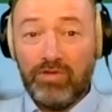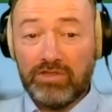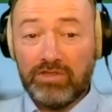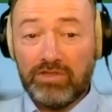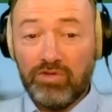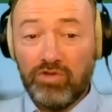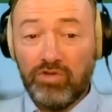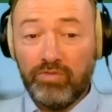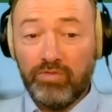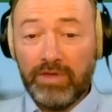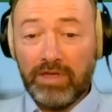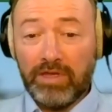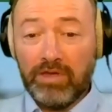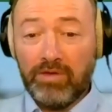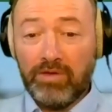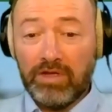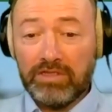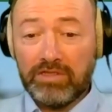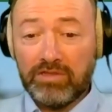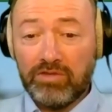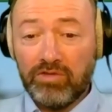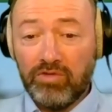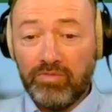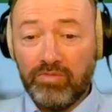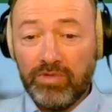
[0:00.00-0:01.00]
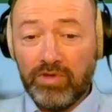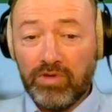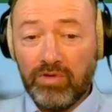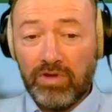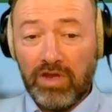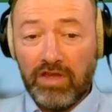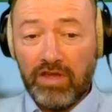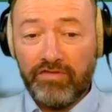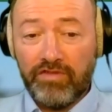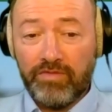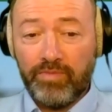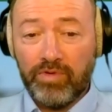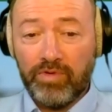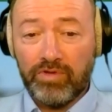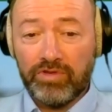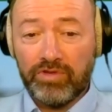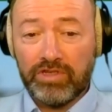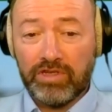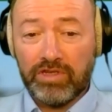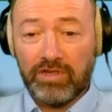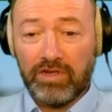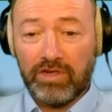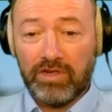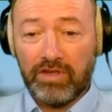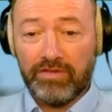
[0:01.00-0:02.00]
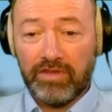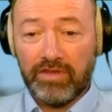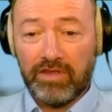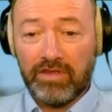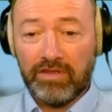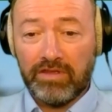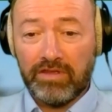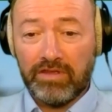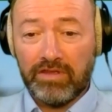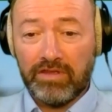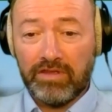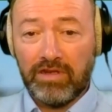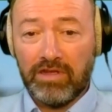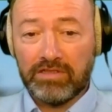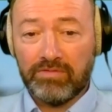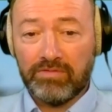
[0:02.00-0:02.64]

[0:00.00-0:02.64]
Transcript: been quite stormy all over Portugal, I think, in the